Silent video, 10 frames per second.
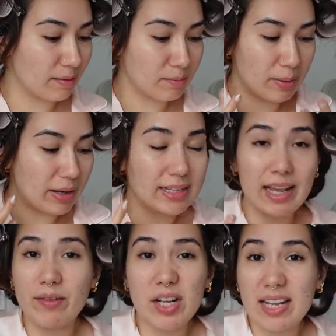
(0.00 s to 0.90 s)
maybe let's
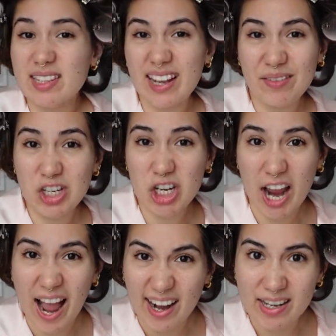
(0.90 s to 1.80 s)
have a
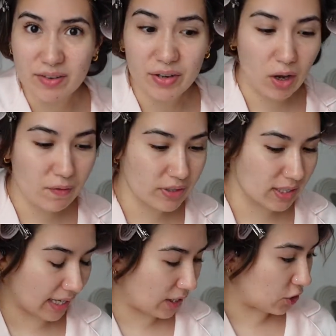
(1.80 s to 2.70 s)
chat, let's have a
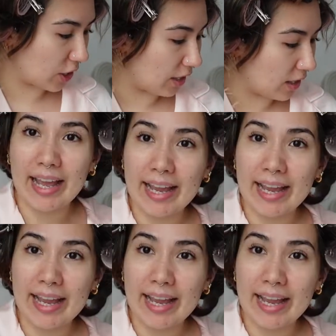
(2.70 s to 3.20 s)
conversation.